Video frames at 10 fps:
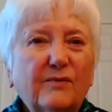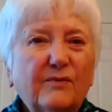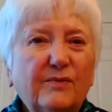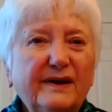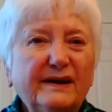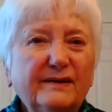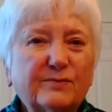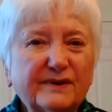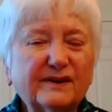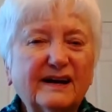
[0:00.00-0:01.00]
we
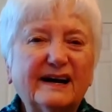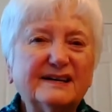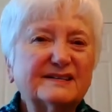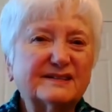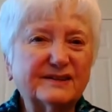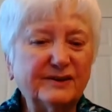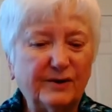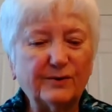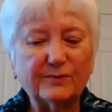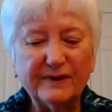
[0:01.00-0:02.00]
realized, you
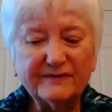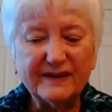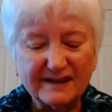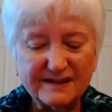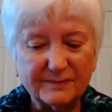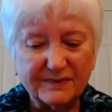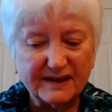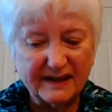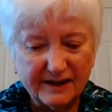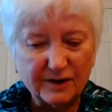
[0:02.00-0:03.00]
know, we've got
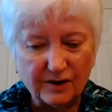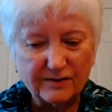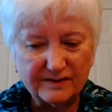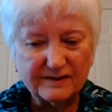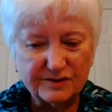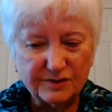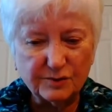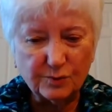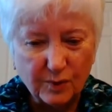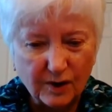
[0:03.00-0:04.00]
something here
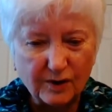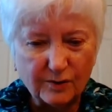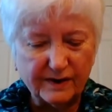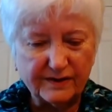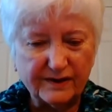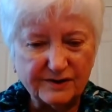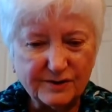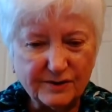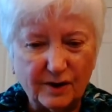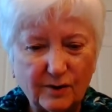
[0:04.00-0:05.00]
to work with and
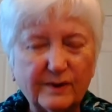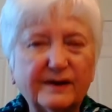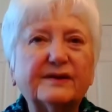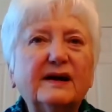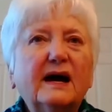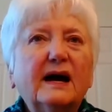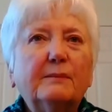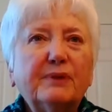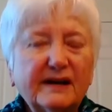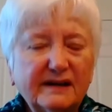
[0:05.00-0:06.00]
to go with,
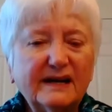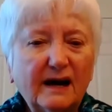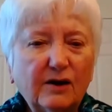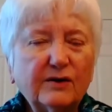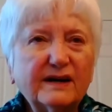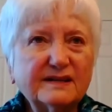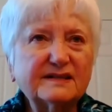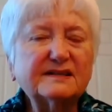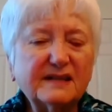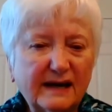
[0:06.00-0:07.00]
but it now
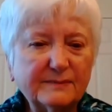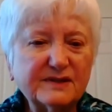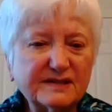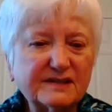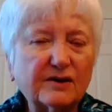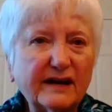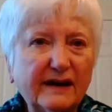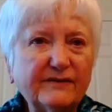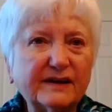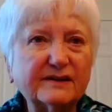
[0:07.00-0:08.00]
is the time to start
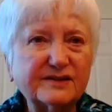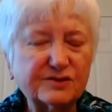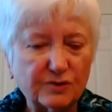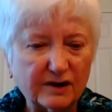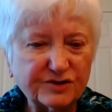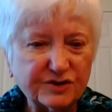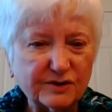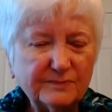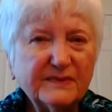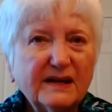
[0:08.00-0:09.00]
having a
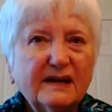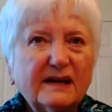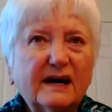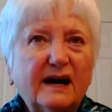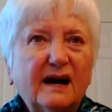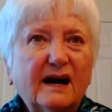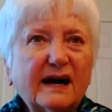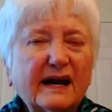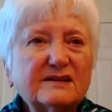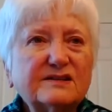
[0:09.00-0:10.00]
structure.
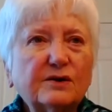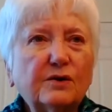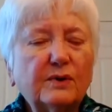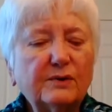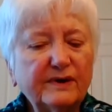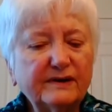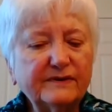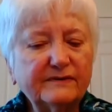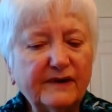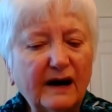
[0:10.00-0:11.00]
And so what we have
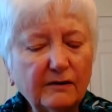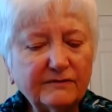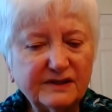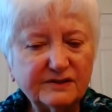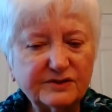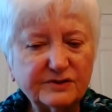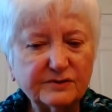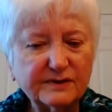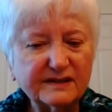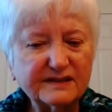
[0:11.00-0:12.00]
evolved
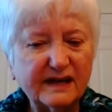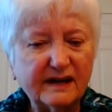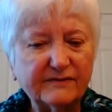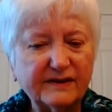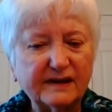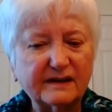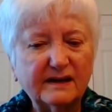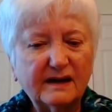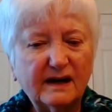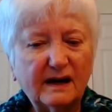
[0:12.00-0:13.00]
into is having